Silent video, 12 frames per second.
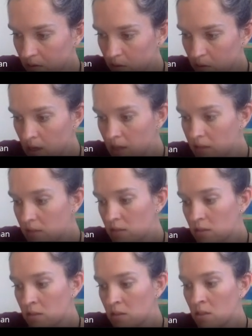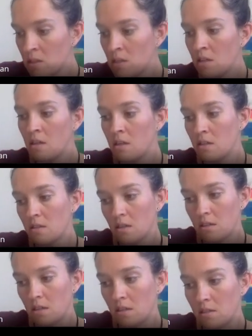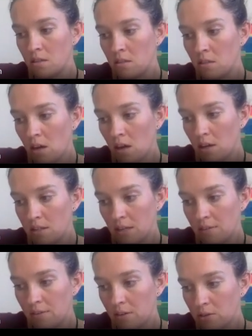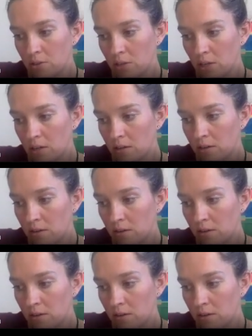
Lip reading: So this is not a function.